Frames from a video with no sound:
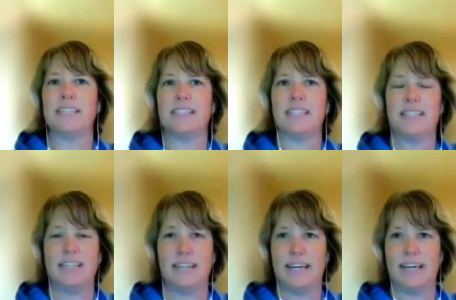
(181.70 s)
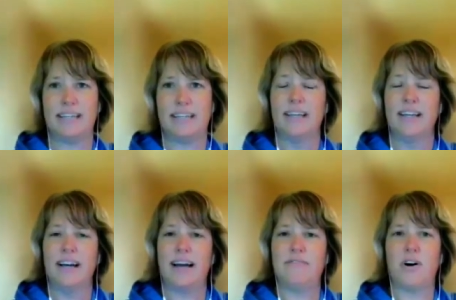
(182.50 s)
medicine, and, and
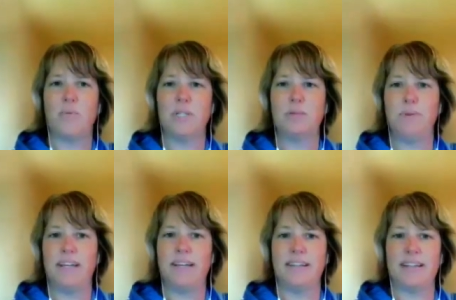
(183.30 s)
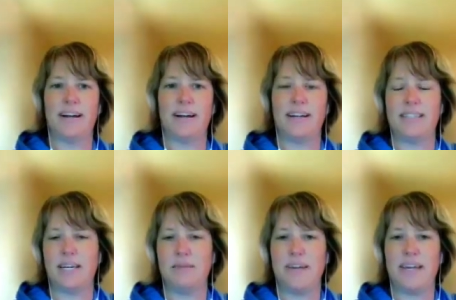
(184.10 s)
I've always been a uh,
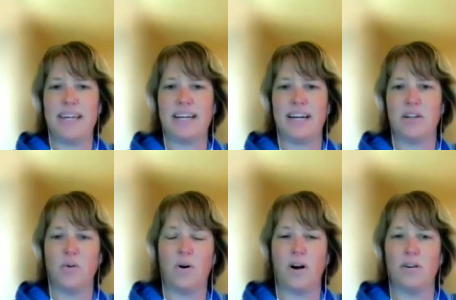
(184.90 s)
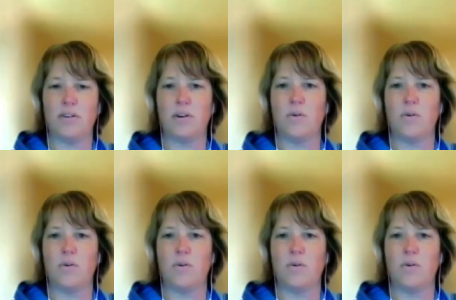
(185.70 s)
type A kind of go hard or